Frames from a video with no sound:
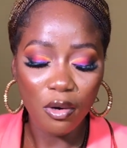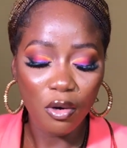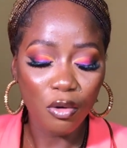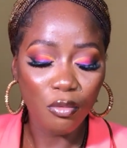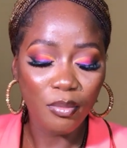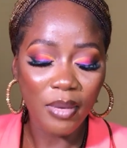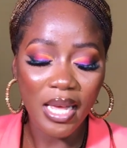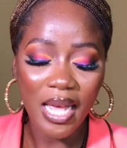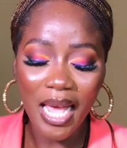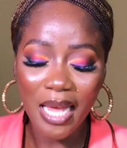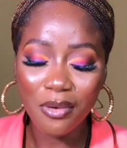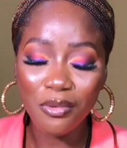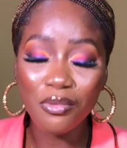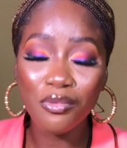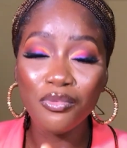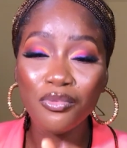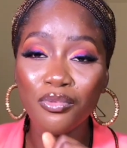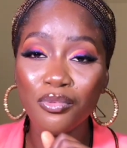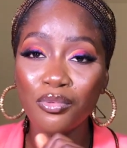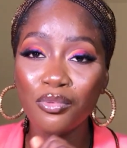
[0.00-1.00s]
on my, I
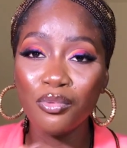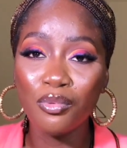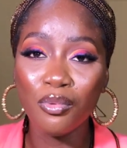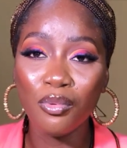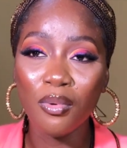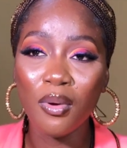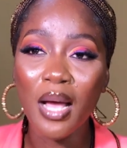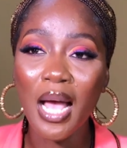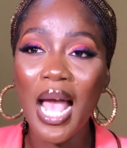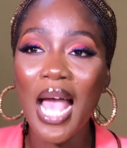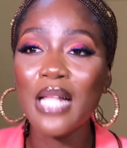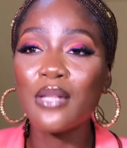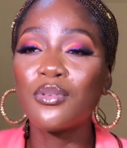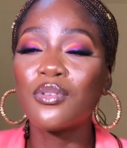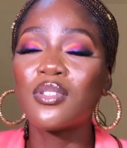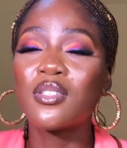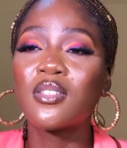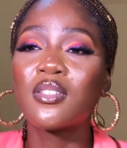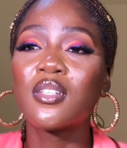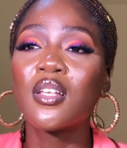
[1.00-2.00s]
don't even know. I
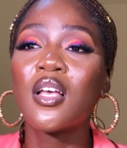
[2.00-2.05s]
just